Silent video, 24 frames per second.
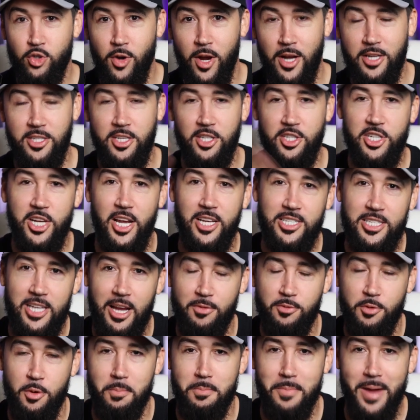tries to chase
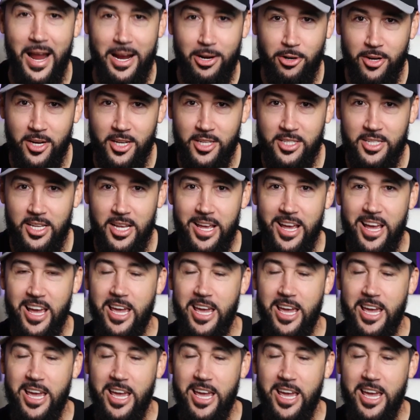after Maximus.